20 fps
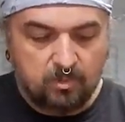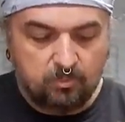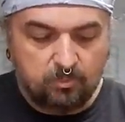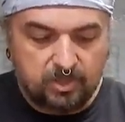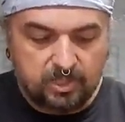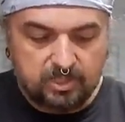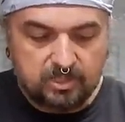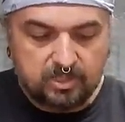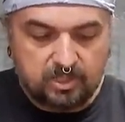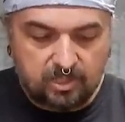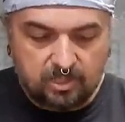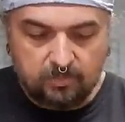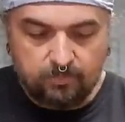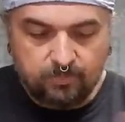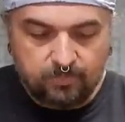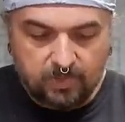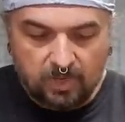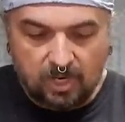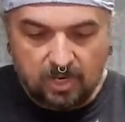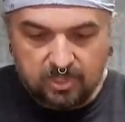but
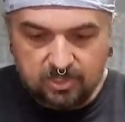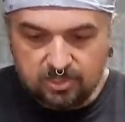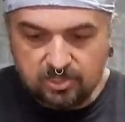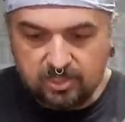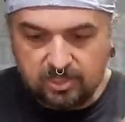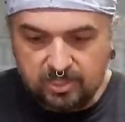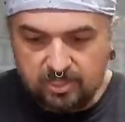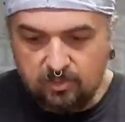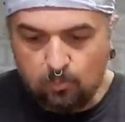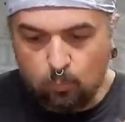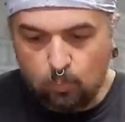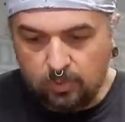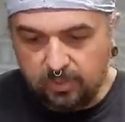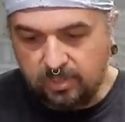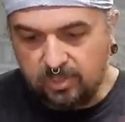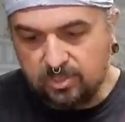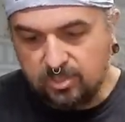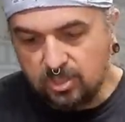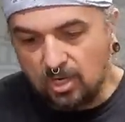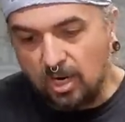honestly, with
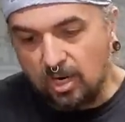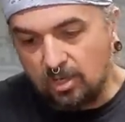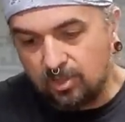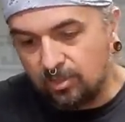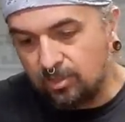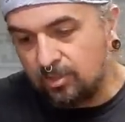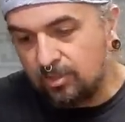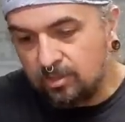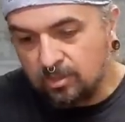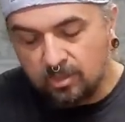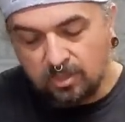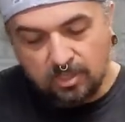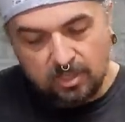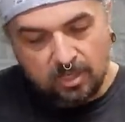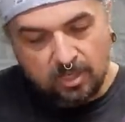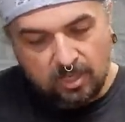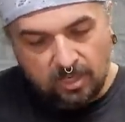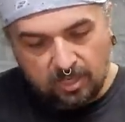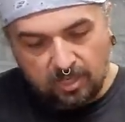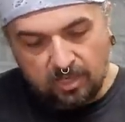this color,
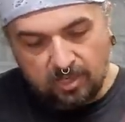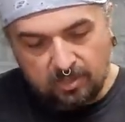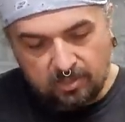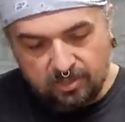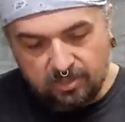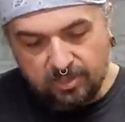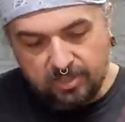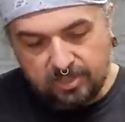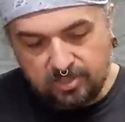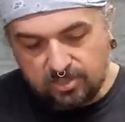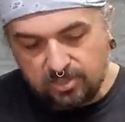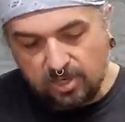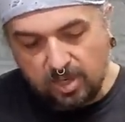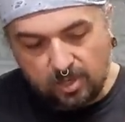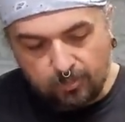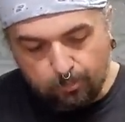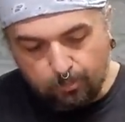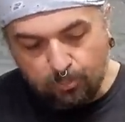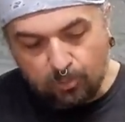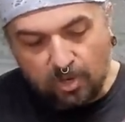that it's
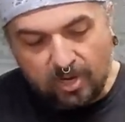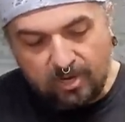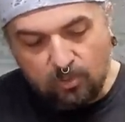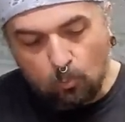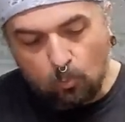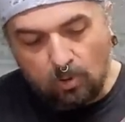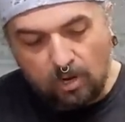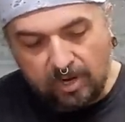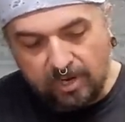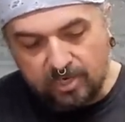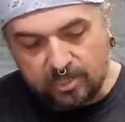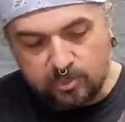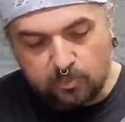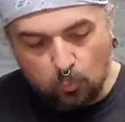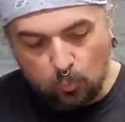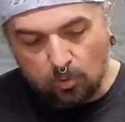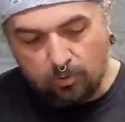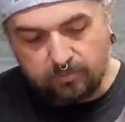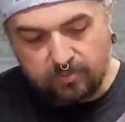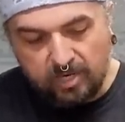not bright white, it's
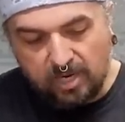more of